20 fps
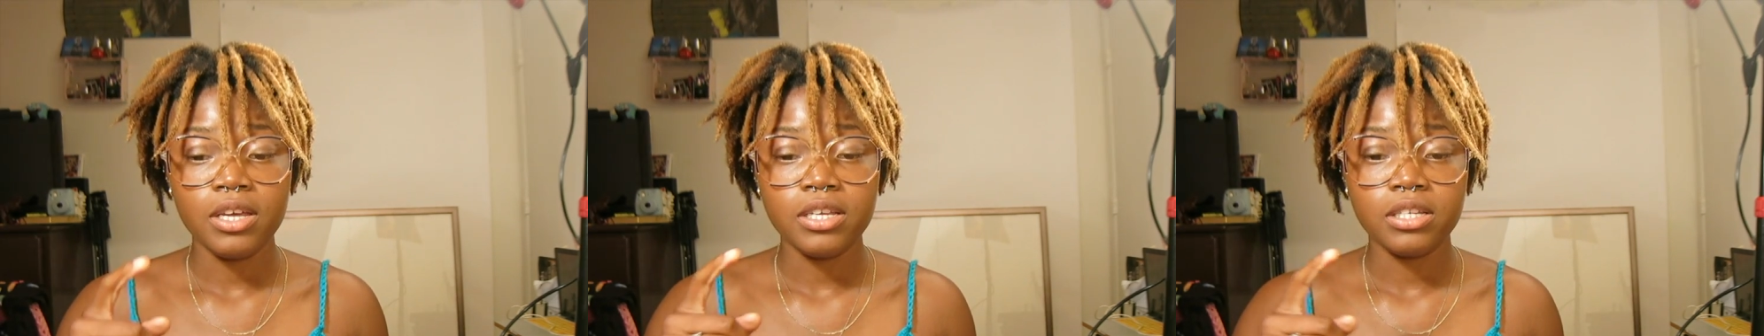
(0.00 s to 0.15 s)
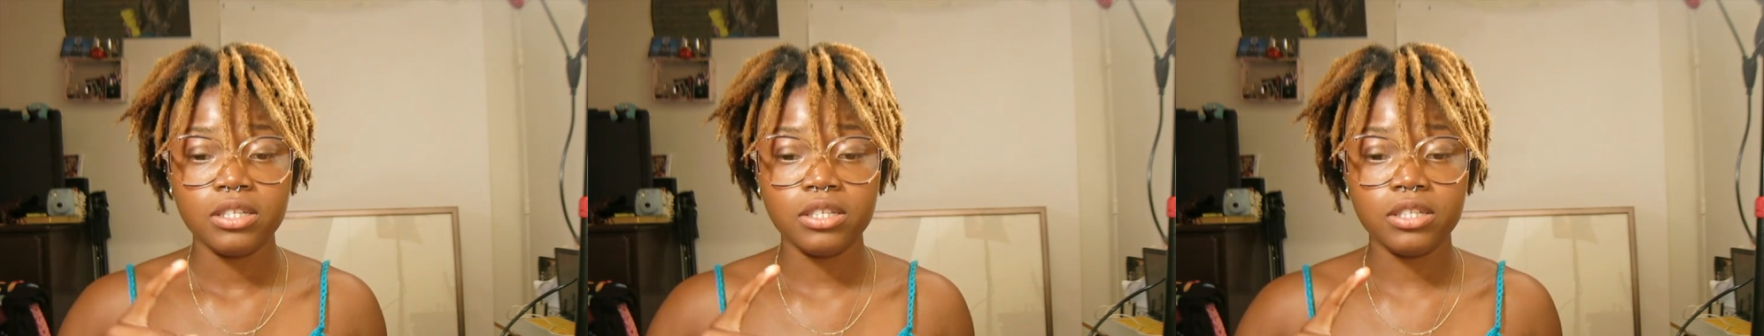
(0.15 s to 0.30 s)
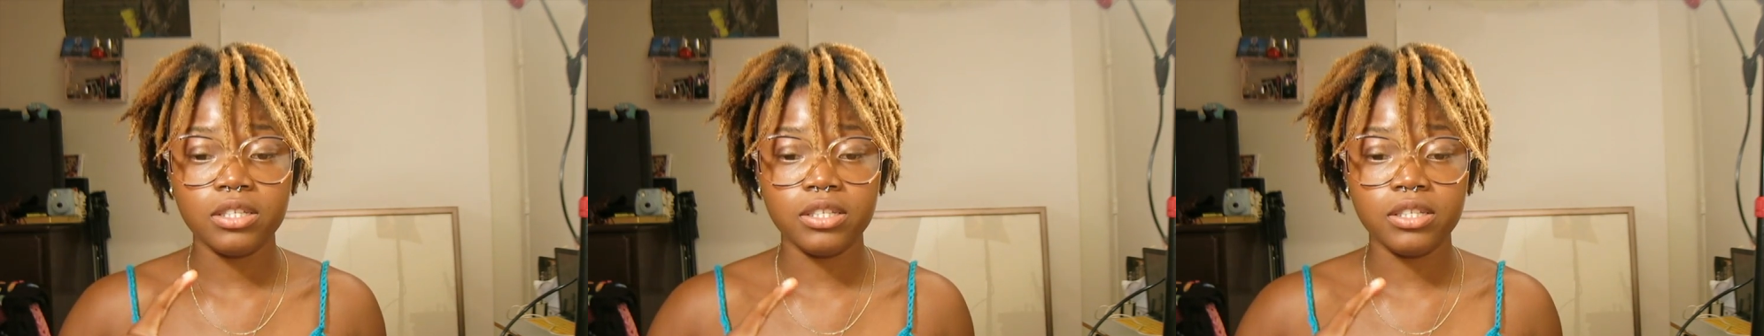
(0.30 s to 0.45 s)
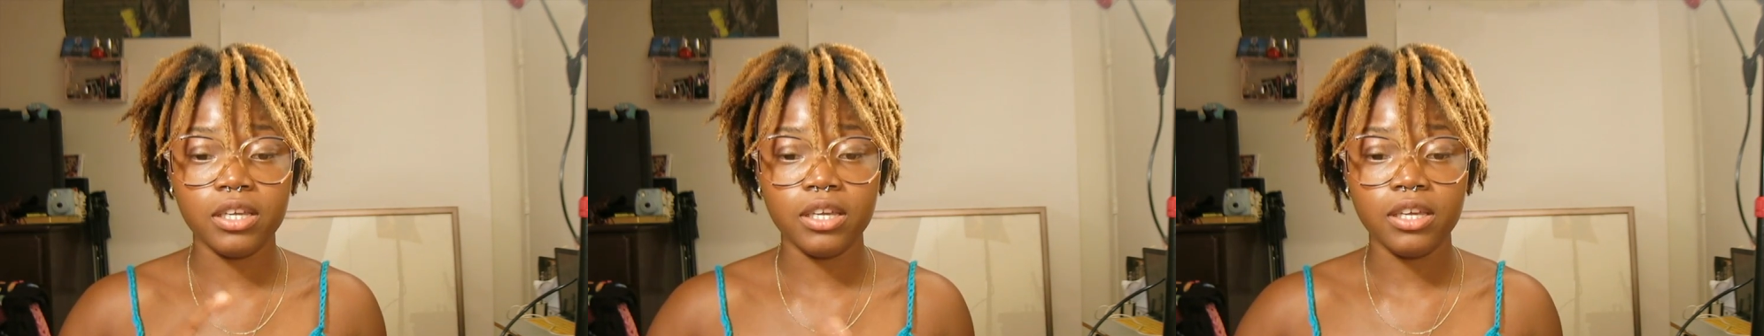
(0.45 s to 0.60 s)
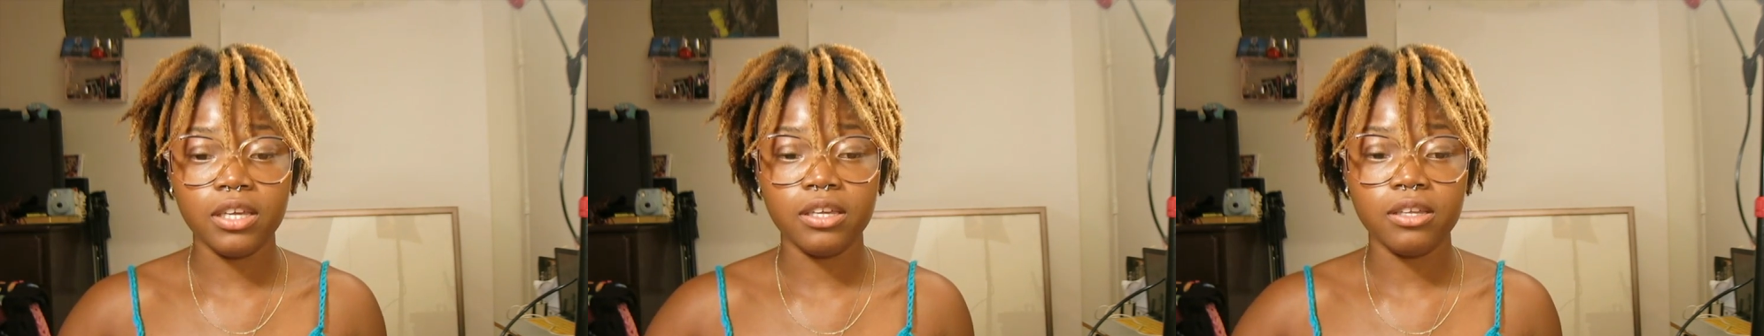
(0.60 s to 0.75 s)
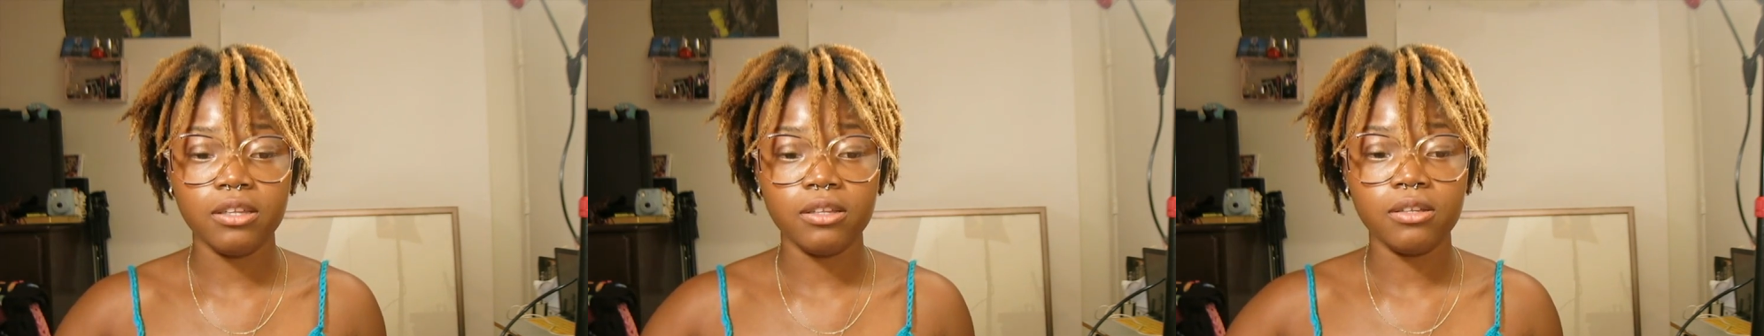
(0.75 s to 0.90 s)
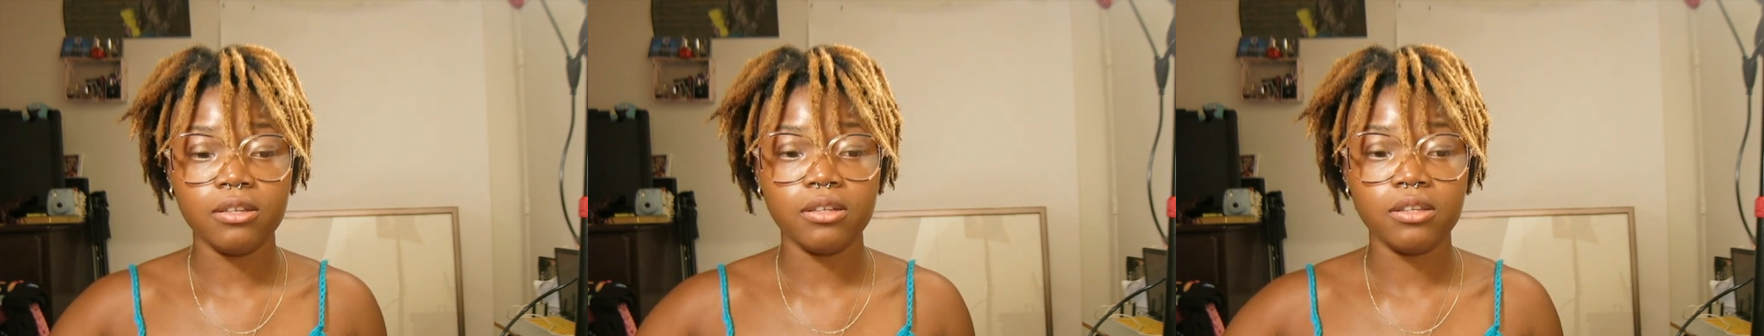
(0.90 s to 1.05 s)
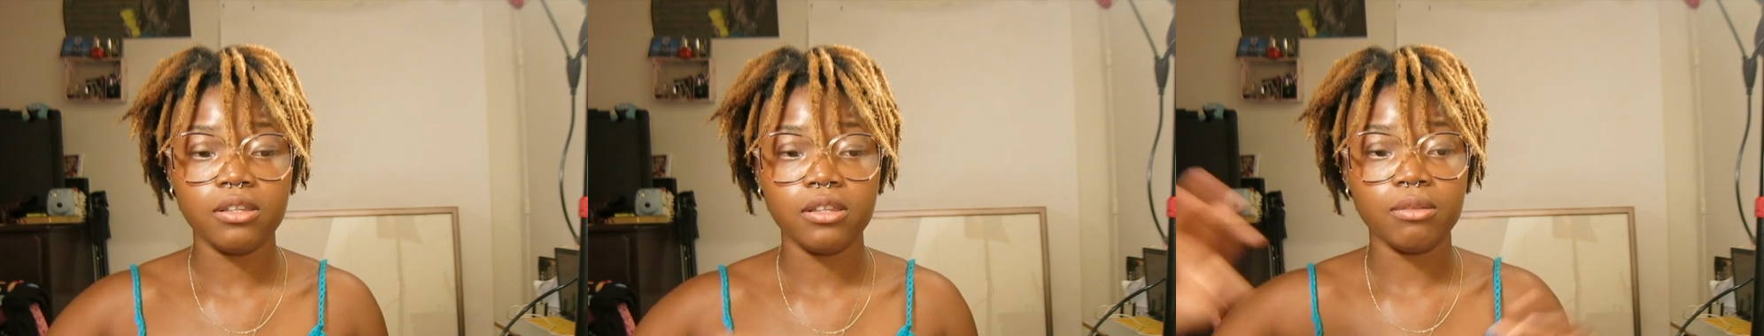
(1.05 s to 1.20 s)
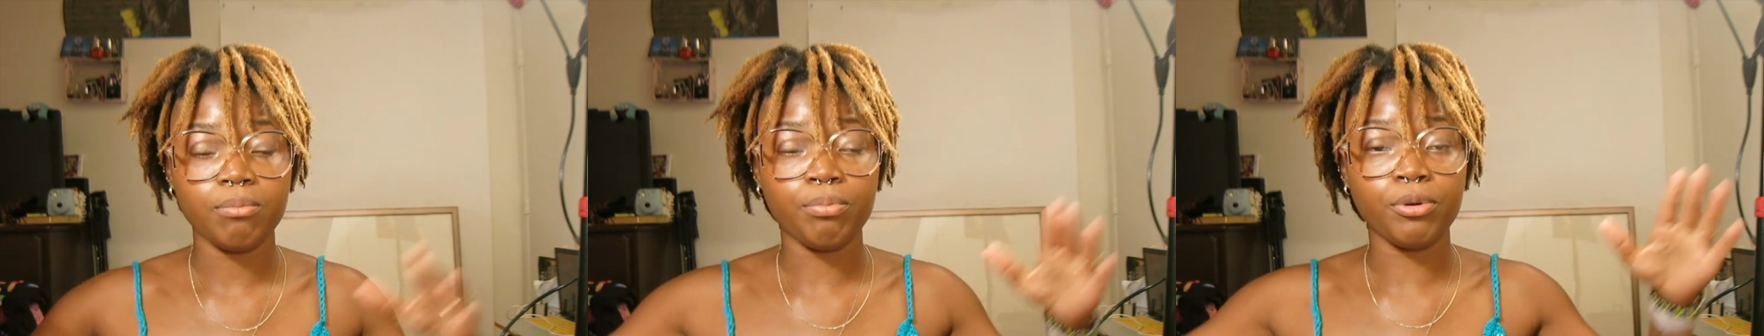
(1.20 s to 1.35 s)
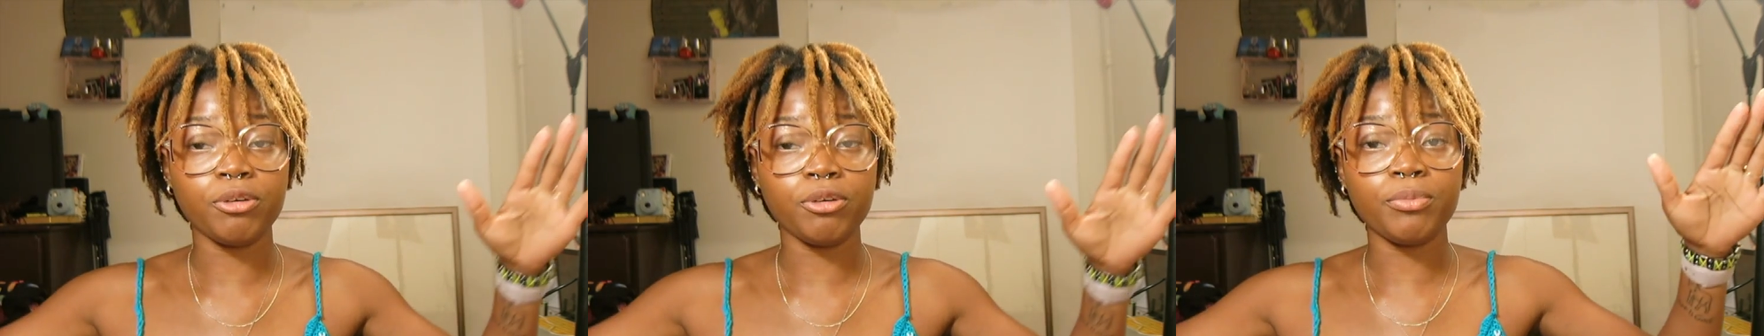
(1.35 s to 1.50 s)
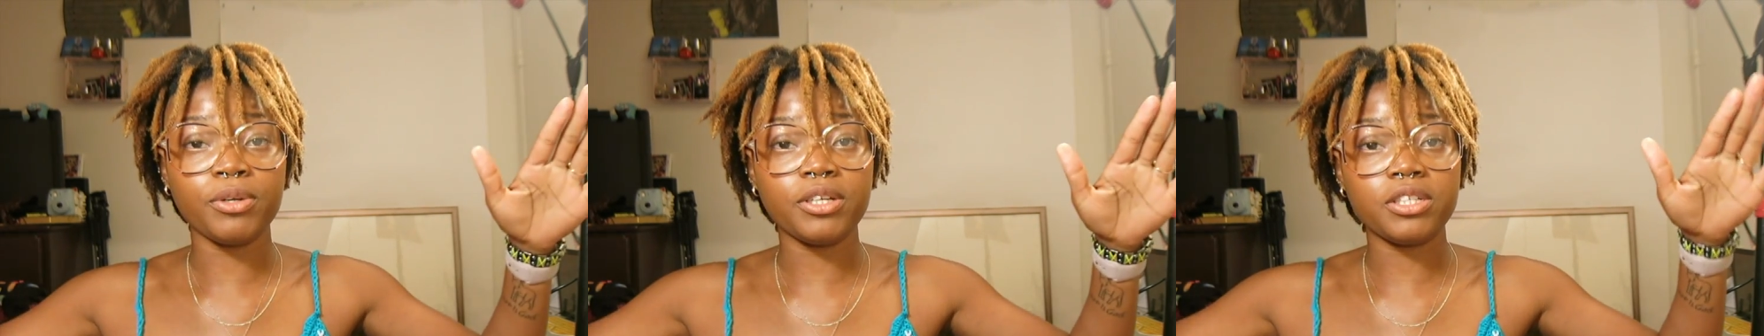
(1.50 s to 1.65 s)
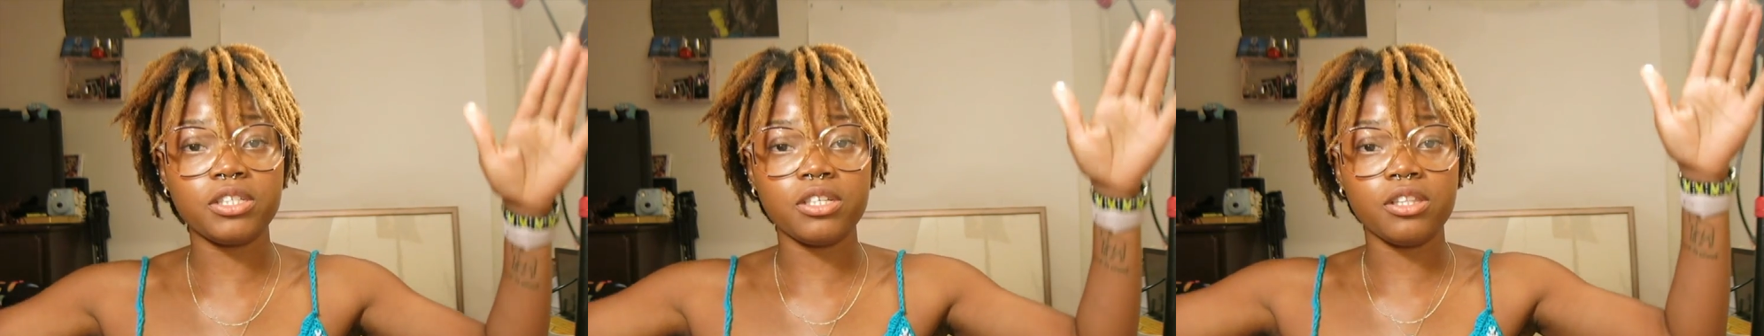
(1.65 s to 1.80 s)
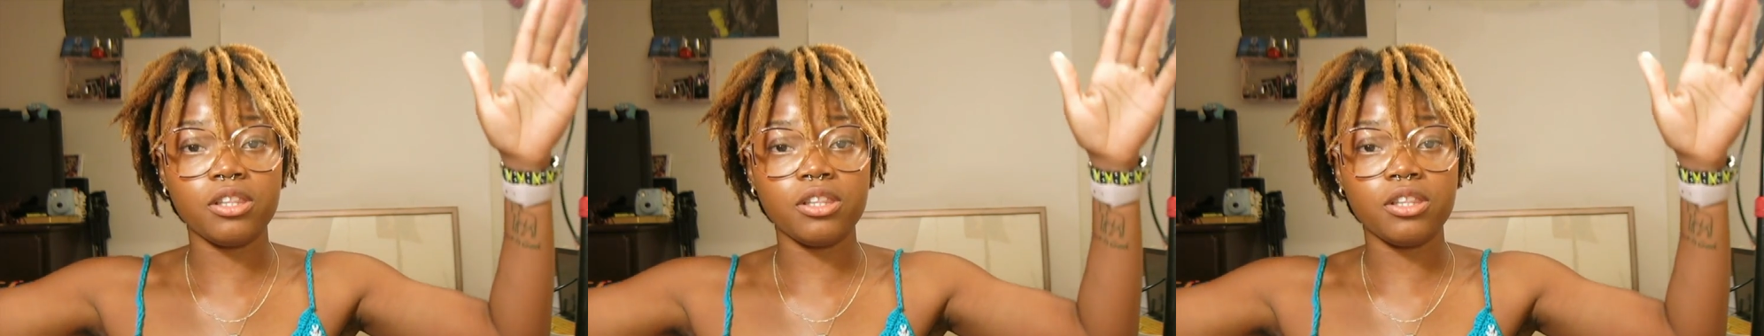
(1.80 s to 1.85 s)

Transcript: see pretty much